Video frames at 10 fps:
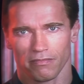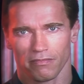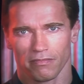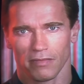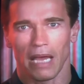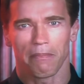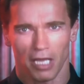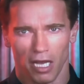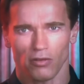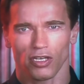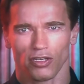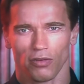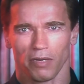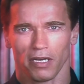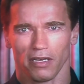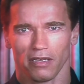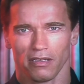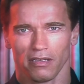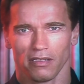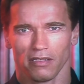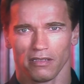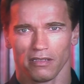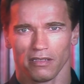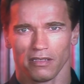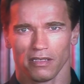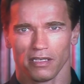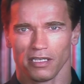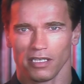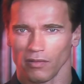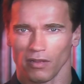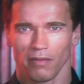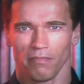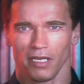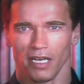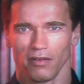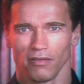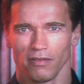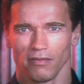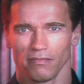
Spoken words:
to be someone else, a man named Hauser, who worked for the enemy. He